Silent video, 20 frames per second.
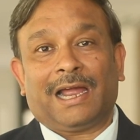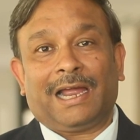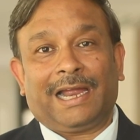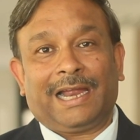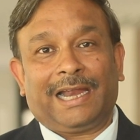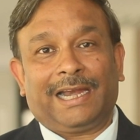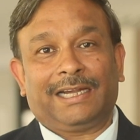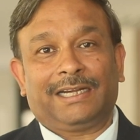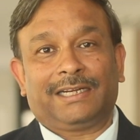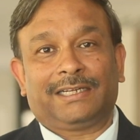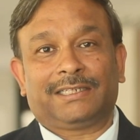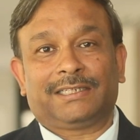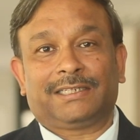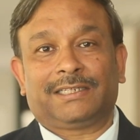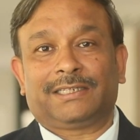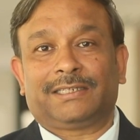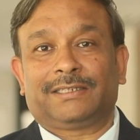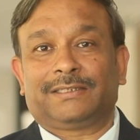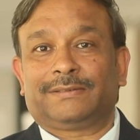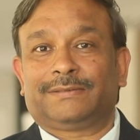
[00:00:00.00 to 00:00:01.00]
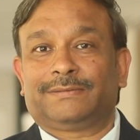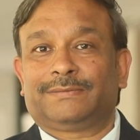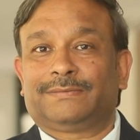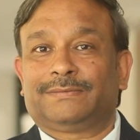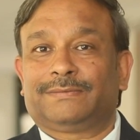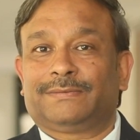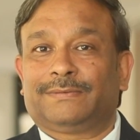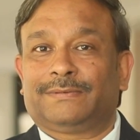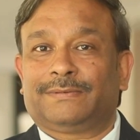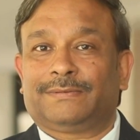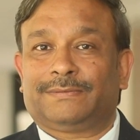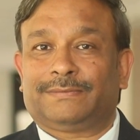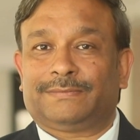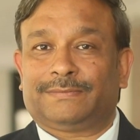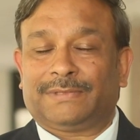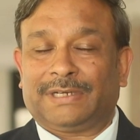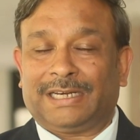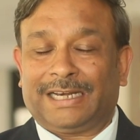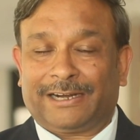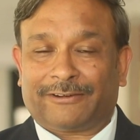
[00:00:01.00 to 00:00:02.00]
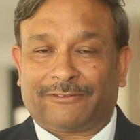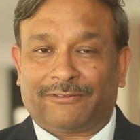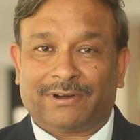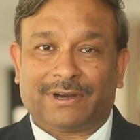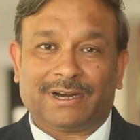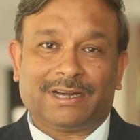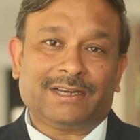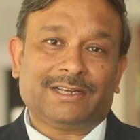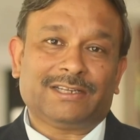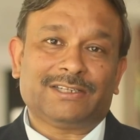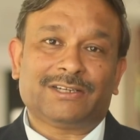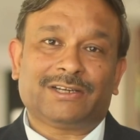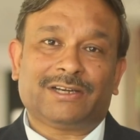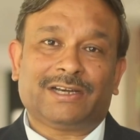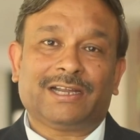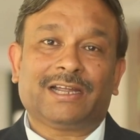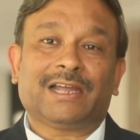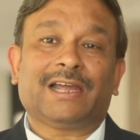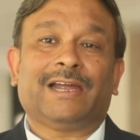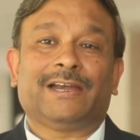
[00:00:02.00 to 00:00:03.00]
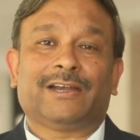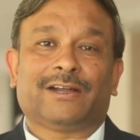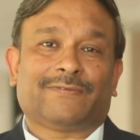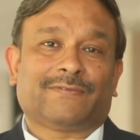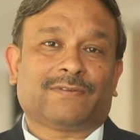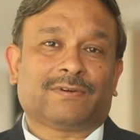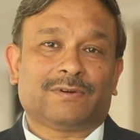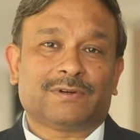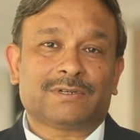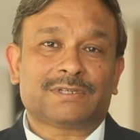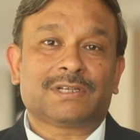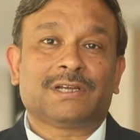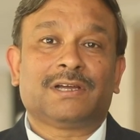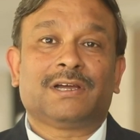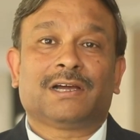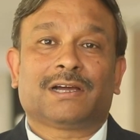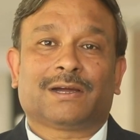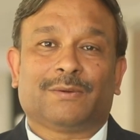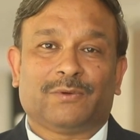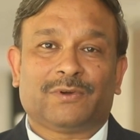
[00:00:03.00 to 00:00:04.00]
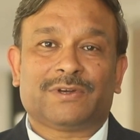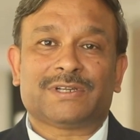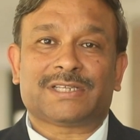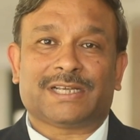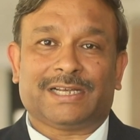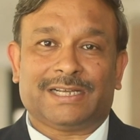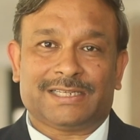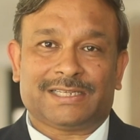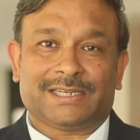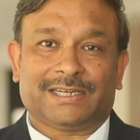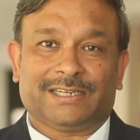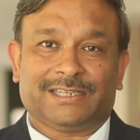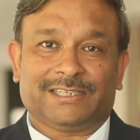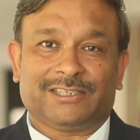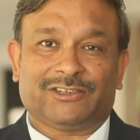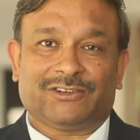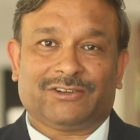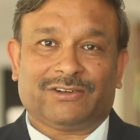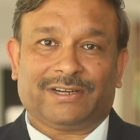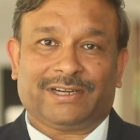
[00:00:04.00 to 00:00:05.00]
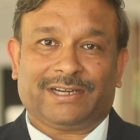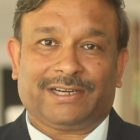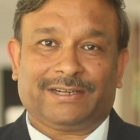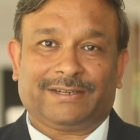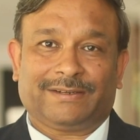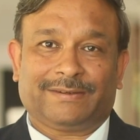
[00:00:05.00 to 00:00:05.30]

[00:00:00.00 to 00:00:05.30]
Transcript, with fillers: and uh, um, electrical engineering and of course computer science and engineering.